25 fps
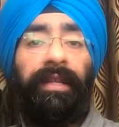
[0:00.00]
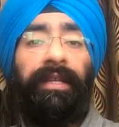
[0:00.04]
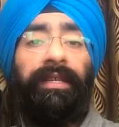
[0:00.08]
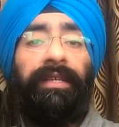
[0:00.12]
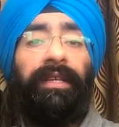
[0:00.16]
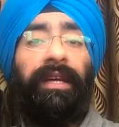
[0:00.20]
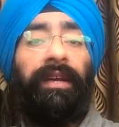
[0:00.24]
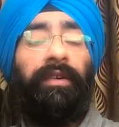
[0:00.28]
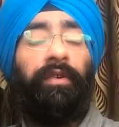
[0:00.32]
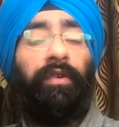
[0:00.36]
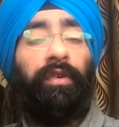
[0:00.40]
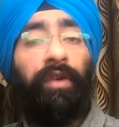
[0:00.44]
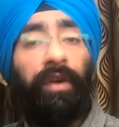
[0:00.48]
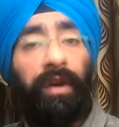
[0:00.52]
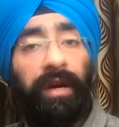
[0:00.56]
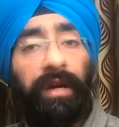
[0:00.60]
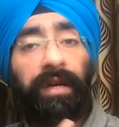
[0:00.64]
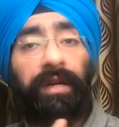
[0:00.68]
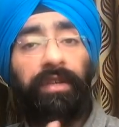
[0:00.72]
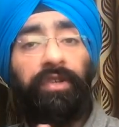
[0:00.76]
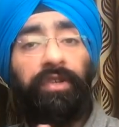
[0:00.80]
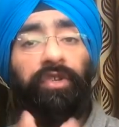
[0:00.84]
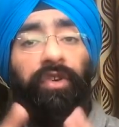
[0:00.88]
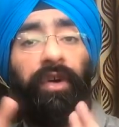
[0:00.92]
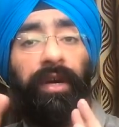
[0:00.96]
These are
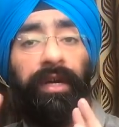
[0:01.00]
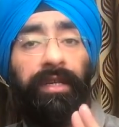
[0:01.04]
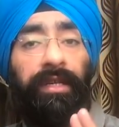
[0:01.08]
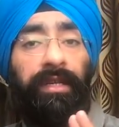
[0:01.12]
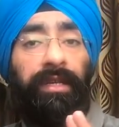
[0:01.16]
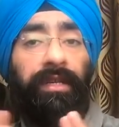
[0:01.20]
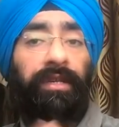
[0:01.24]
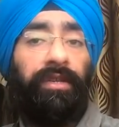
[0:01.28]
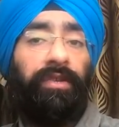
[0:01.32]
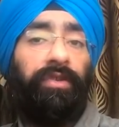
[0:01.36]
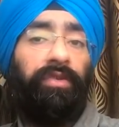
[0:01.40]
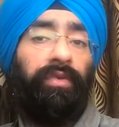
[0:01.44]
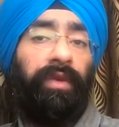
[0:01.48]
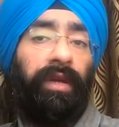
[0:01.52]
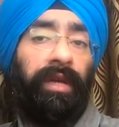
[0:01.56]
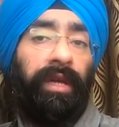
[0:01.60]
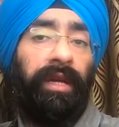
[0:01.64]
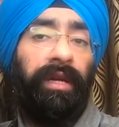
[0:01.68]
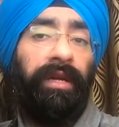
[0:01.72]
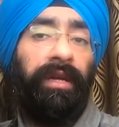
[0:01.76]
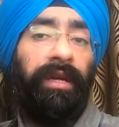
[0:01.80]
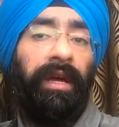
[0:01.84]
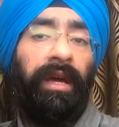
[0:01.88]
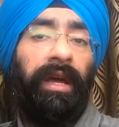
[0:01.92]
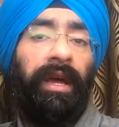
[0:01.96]
good choices to
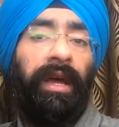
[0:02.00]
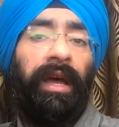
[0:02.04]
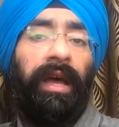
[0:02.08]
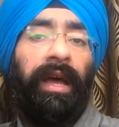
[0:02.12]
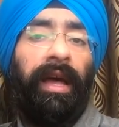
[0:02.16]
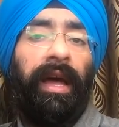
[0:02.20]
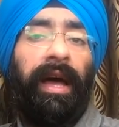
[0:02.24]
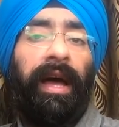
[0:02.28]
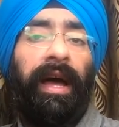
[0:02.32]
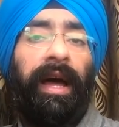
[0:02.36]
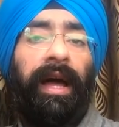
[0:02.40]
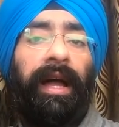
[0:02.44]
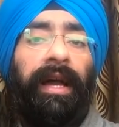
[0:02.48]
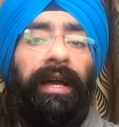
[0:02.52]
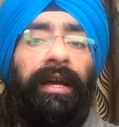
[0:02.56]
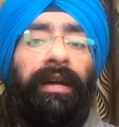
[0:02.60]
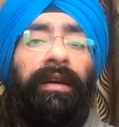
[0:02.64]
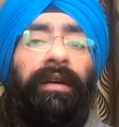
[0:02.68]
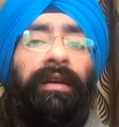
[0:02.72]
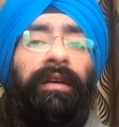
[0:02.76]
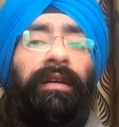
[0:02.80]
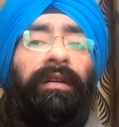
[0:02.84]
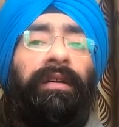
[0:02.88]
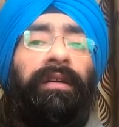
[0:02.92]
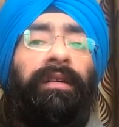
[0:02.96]
eat
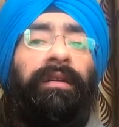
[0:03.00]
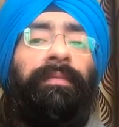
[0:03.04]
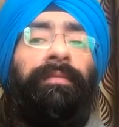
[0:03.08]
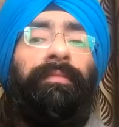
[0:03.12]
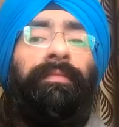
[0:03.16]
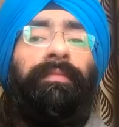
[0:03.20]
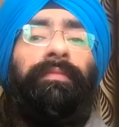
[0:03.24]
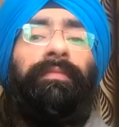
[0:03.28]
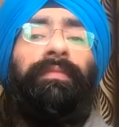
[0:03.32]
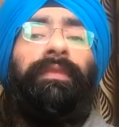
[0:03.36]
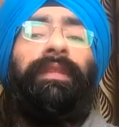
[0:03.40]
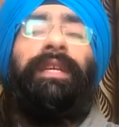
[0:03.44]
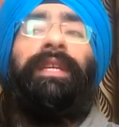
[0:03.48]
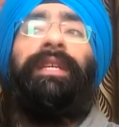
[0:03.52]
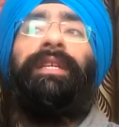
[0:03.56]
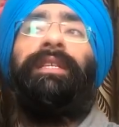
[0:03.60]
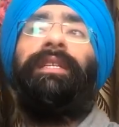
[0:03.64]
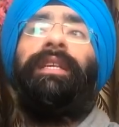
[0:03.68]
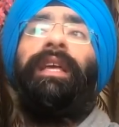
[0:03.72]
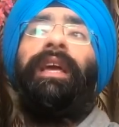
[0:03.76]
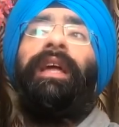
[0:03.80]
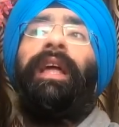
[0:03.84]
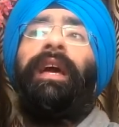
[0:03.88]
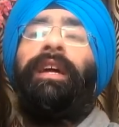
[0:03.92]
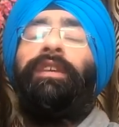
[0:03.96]
and uh,
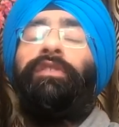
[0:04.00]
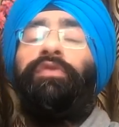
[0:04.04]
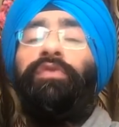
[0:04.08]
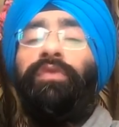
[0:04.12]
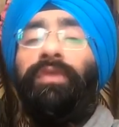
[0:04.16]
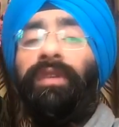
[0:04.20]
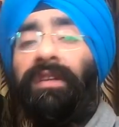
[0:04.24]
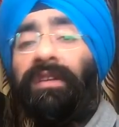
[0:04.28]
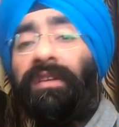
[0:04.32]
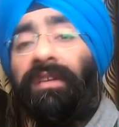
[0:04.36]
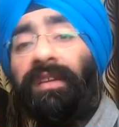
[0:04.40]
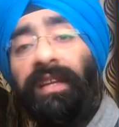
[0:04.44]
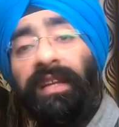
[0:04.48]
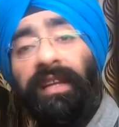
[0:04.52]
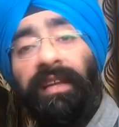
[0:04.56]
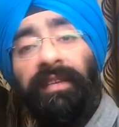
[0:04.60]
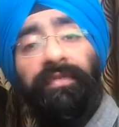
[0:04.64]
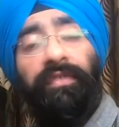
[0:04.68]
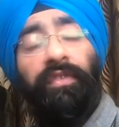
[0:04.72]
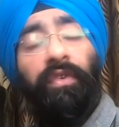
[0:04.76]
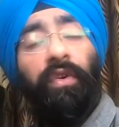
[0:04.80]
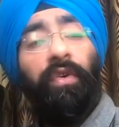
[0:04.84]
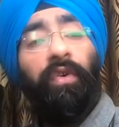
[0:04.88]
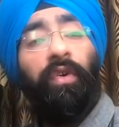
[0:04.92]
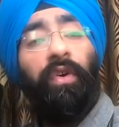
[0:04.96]
these can actually
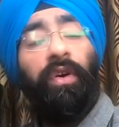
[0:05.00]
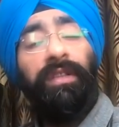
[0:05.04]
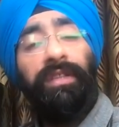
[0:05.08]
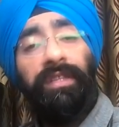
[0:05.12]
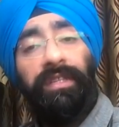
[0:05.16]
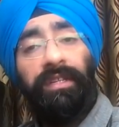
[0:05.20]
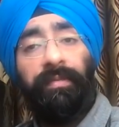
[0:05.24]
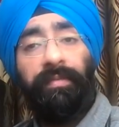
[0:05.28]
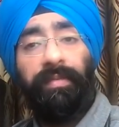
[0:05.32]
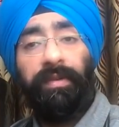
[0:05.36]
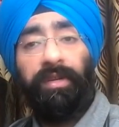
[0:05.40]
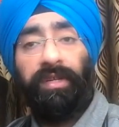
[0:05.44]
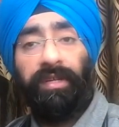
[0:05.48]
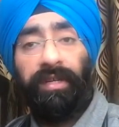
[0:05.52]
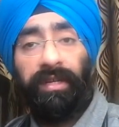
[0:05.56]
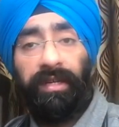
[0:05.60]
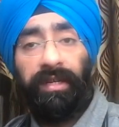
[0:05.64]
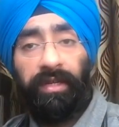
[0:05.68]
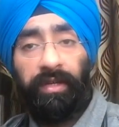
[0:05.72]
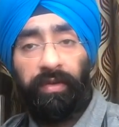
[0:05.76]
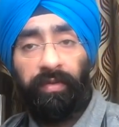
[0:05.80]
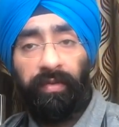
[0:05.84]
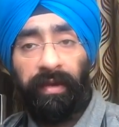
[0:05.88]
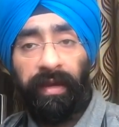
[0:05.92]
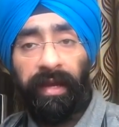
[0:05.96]
relieve your constipation
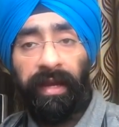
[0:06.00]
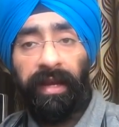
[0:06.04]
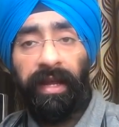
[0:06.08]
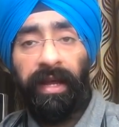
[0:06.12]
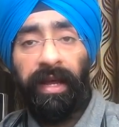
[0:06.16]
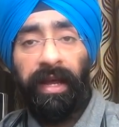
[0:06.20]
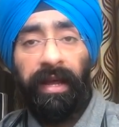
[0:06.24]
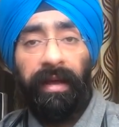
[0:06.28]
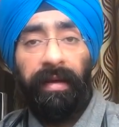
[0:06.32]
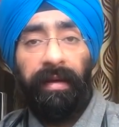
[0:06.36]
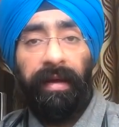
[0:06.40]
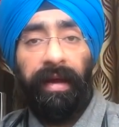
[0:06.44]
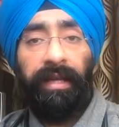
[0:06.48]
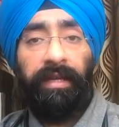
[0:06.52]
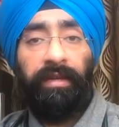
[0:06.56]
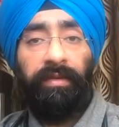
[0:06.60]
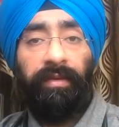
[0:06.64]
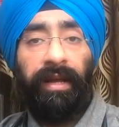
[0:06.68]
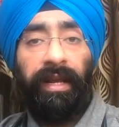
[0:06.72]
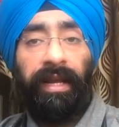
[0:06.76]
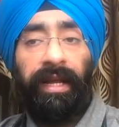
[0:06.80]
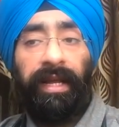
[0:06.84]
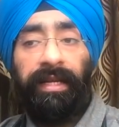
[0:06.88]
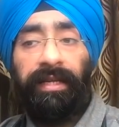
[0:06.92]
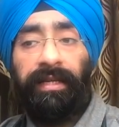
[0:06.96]
as well as
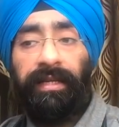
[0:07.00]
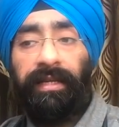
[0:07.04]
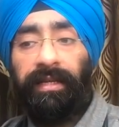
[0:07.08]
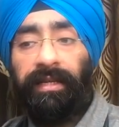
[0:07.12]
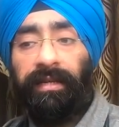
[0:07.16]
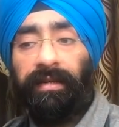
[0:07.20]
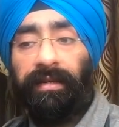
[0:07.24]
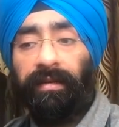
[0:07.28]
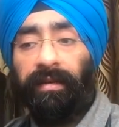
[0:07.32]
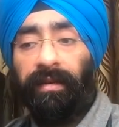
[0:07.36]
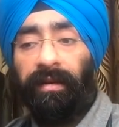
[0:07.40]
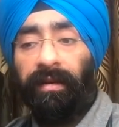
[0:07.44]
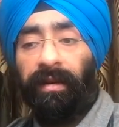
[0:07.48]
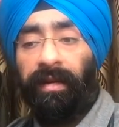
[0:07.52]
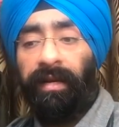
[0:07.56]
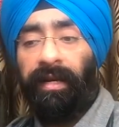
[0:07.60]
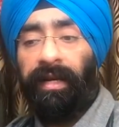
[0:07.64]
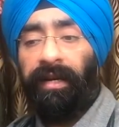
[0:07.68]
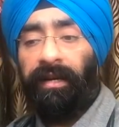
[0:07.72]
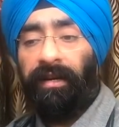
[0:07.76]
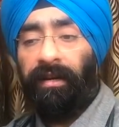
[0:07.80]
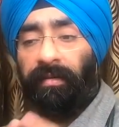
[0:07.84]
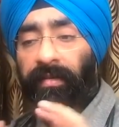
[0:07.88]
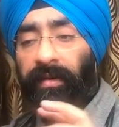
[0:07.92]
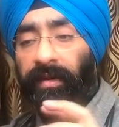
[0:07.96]
well as a
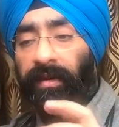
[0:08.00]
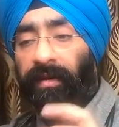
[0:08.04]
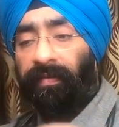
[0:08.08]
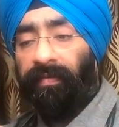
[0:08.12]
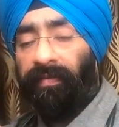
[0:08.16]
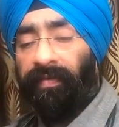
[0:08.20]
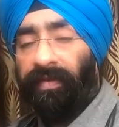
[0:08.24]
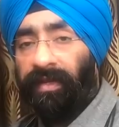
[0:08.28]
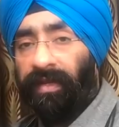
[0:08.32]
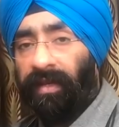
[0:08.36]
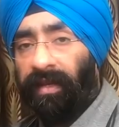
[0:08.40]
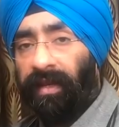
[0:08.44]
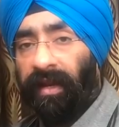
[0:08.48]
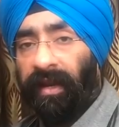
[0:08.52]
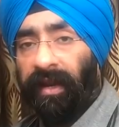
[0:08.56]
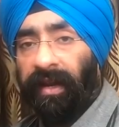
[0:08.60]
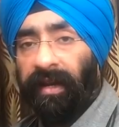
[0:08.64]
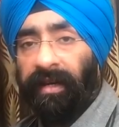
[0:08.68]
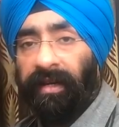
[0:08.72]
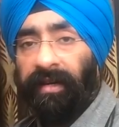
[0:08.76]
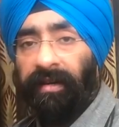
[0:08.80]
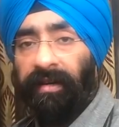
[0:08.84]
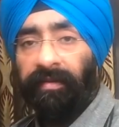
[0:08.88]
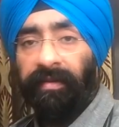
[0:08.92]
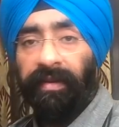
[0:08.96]
little bit of physical
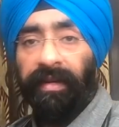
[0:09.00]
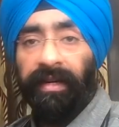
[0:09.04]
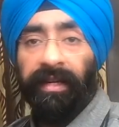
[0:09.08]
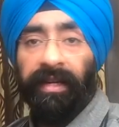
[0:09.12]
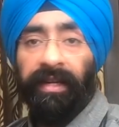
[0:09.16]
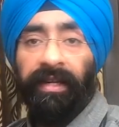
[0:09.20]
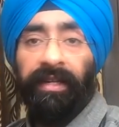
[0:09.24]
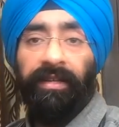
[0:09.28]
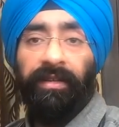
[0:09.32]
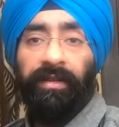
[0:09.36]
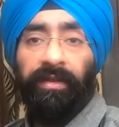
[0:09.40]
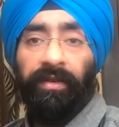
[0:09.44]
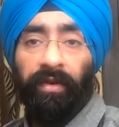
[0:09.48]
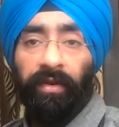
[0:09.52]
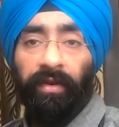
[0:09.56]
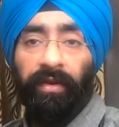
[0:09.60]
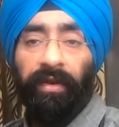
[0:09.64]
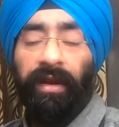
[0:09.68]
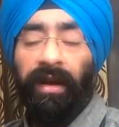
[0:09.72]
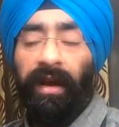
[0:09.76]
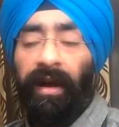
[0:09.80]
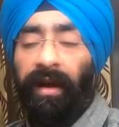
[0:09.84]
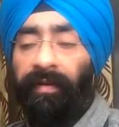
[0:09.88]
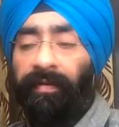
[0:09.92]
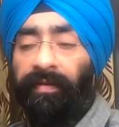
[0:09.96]
activity is
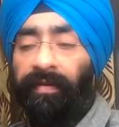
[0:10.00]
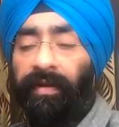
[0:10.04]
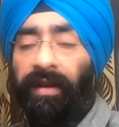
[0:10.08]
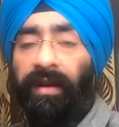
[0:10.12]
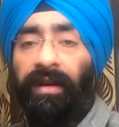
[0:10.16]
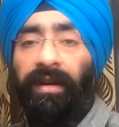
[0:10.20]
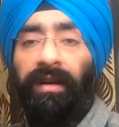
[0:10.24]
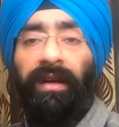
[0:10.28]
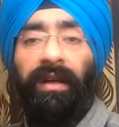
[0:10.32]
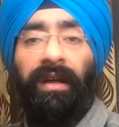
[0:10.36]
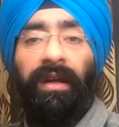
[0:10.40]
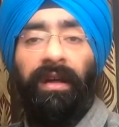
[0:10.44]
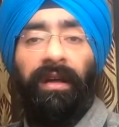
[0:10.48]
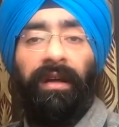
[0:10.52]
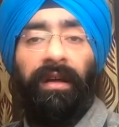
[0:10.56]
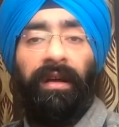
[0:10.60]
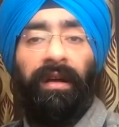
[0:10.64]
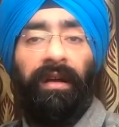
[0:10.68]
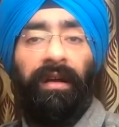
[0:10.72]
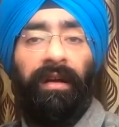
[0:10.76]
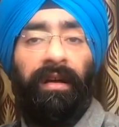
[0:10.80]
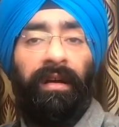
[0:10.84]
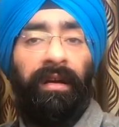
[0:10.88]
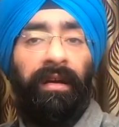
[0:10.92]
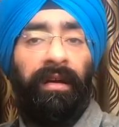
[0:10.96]
good after
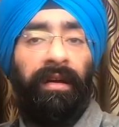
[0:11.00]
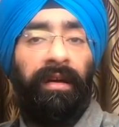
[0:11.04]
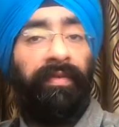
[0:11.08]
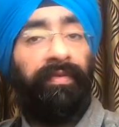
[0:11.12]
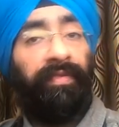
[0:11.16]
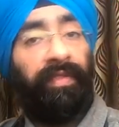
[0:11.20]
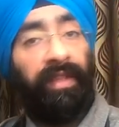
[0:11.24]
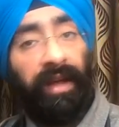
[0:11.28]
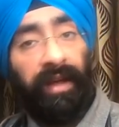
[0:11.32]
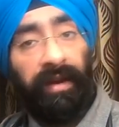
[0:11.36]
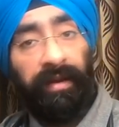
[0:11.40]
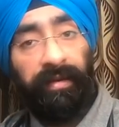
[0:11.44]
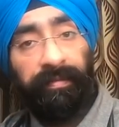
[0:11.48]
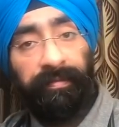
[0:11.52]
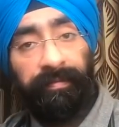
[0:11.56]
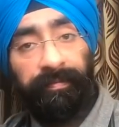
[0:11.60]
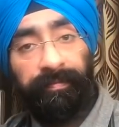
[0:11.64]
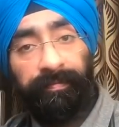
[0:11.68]
uh, iftar